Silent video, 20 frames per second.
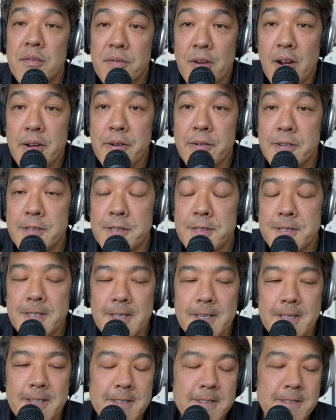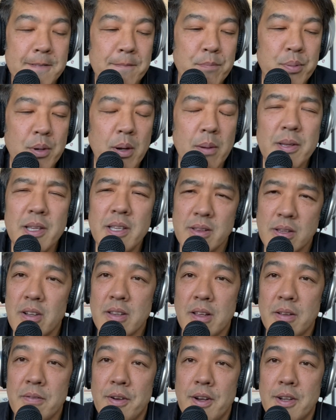fragrance is probably
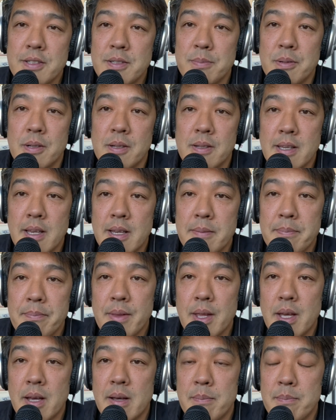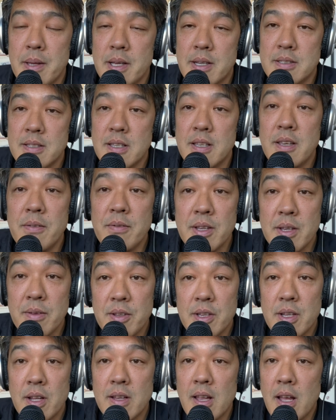not advisable, yeah? Uh, because even if
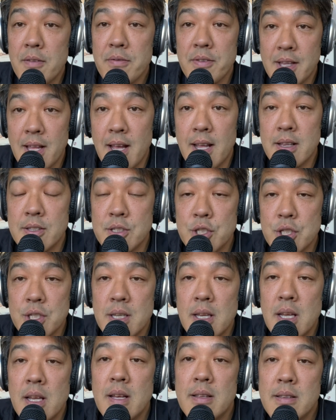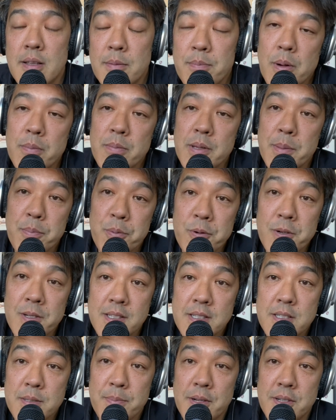you don't have an allergy, it probably
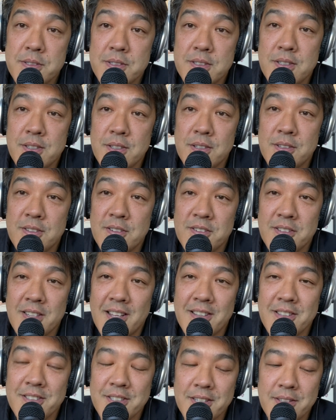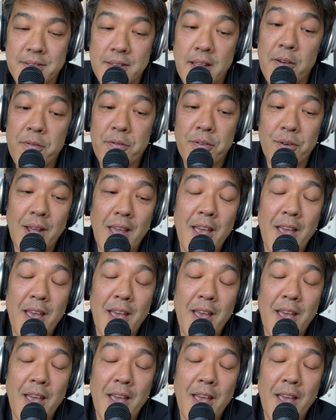predisposes you to an allergy. Now, for